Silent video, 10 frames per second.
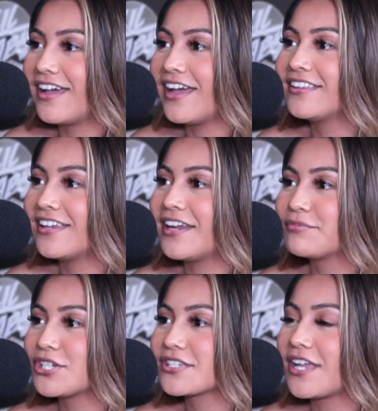And then
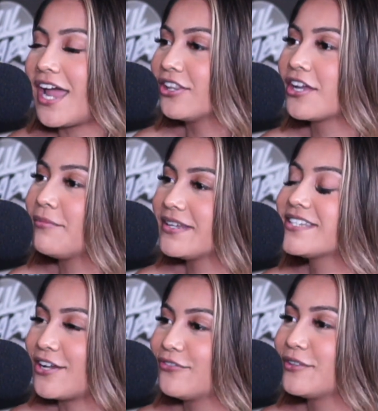I'm just, I look at
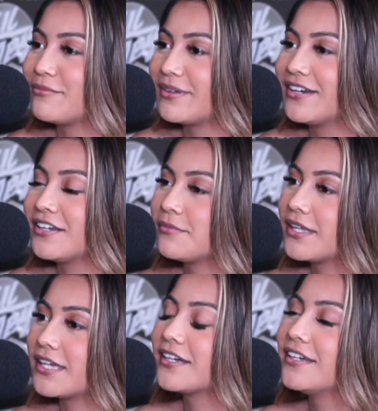myself in the mirror and I'm
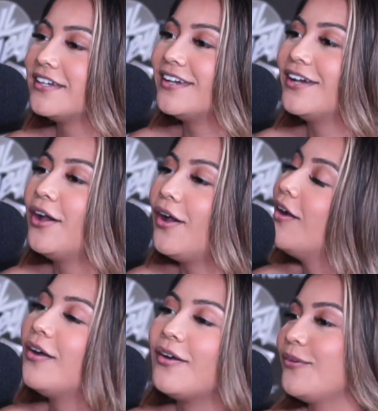like,
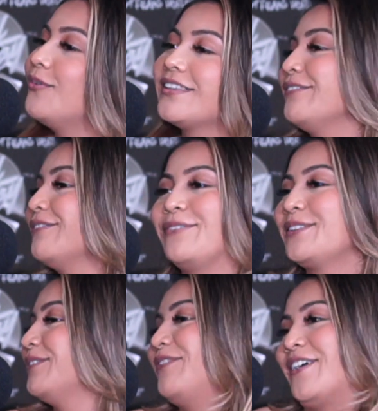what
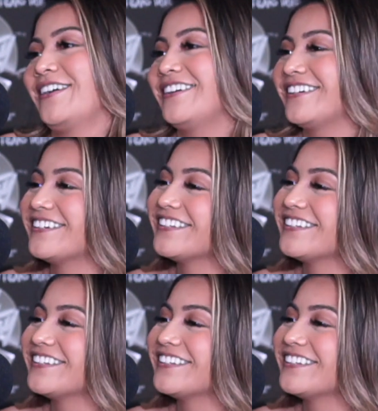the fuck?